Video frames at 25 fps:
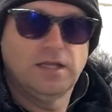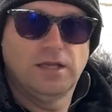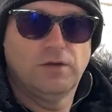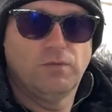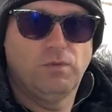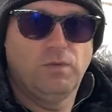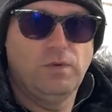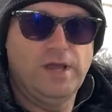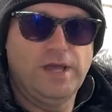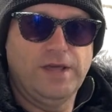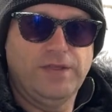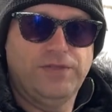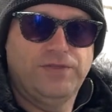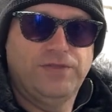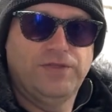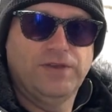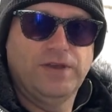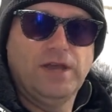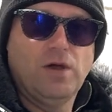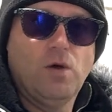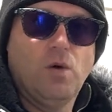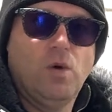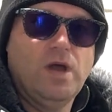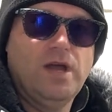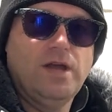with
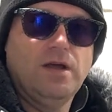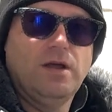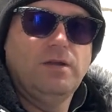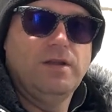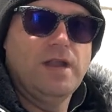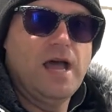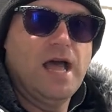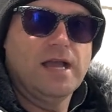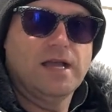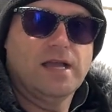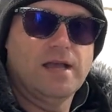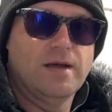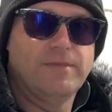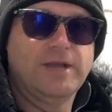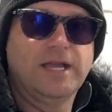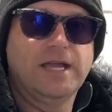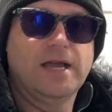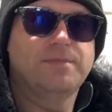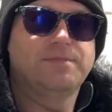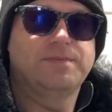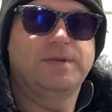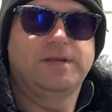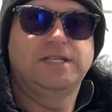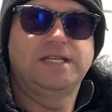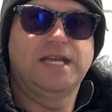the oil not coming
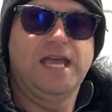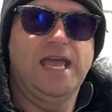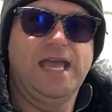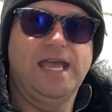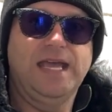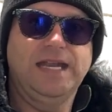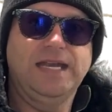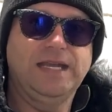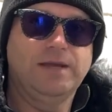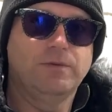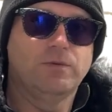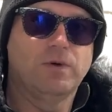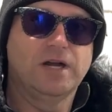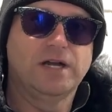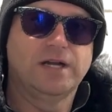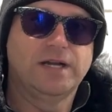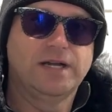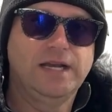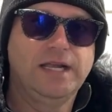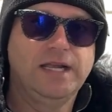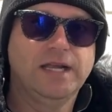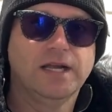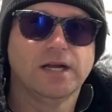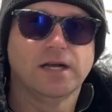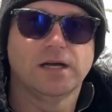up to anywhere
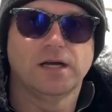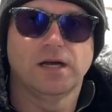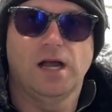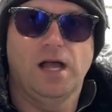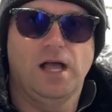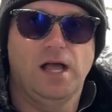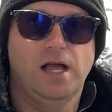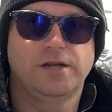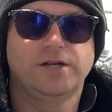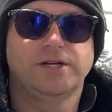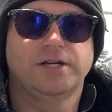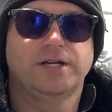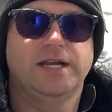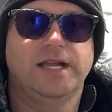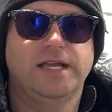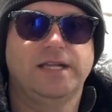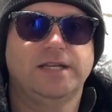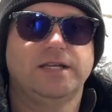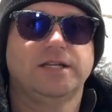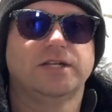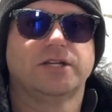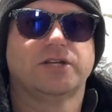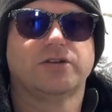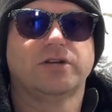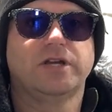near
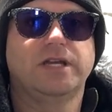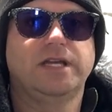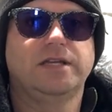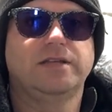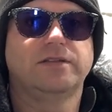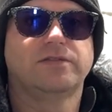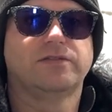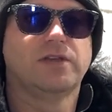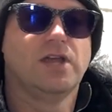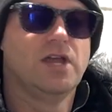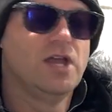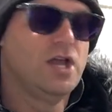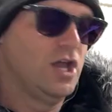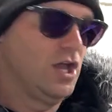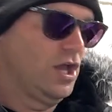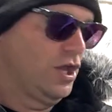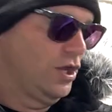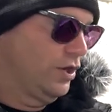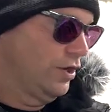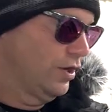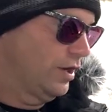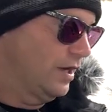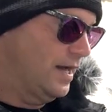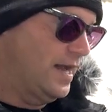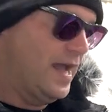180 degrees,
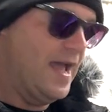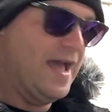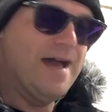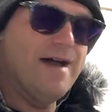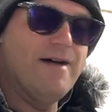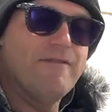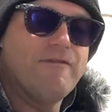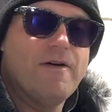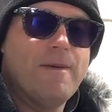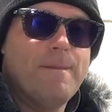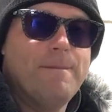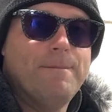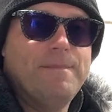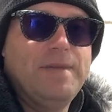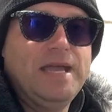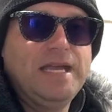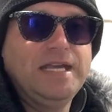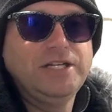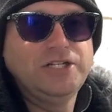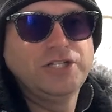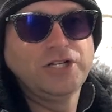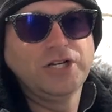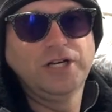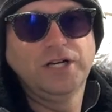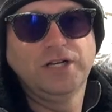you're gonna have
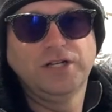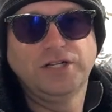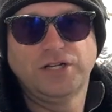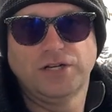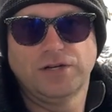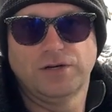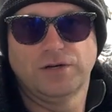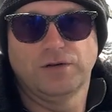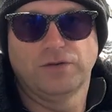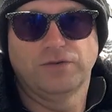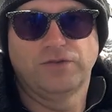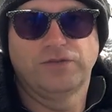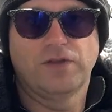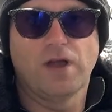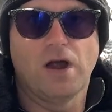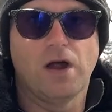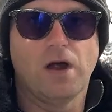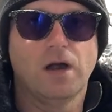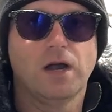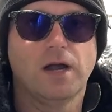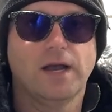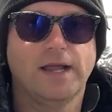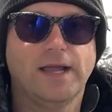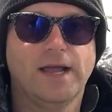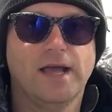major internal
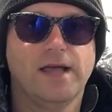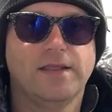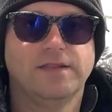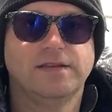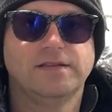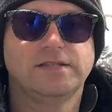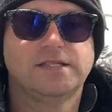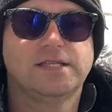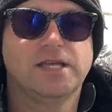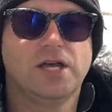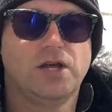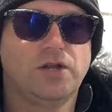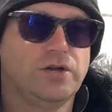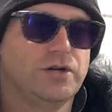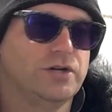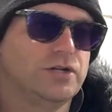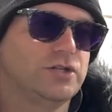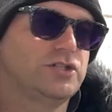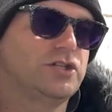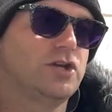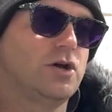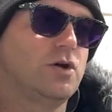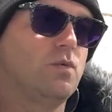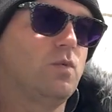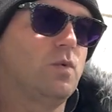scarring on these cylinders.
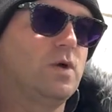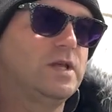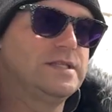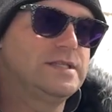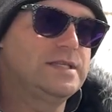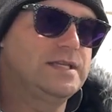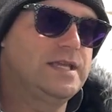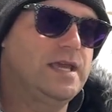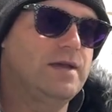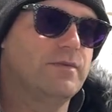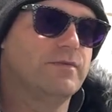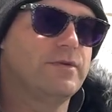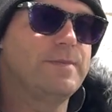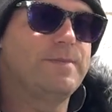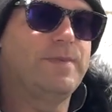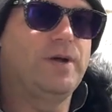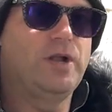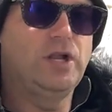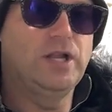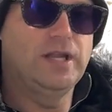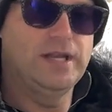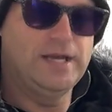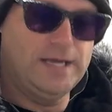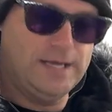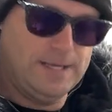So once again, we
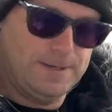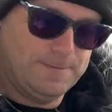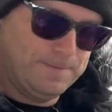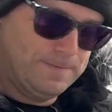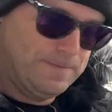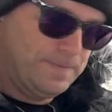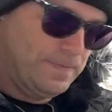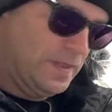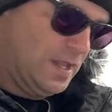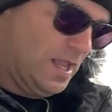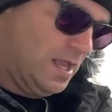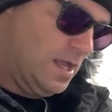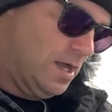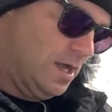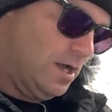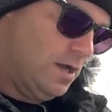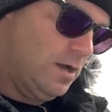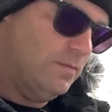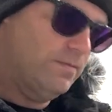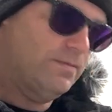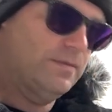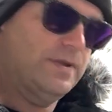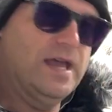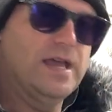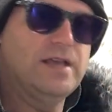pull it in.
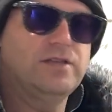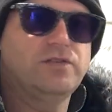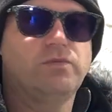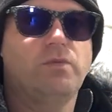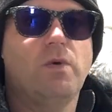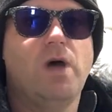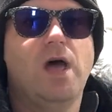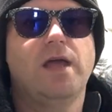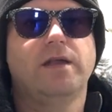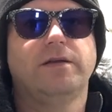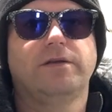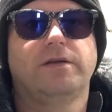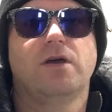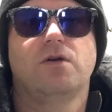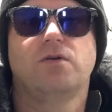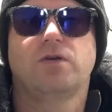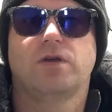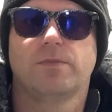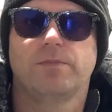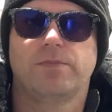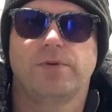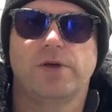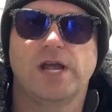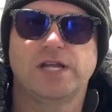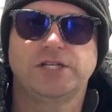Oh, guess what? No
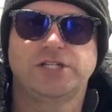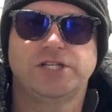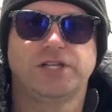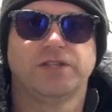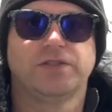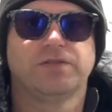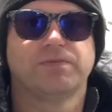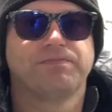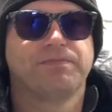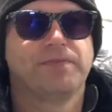compression.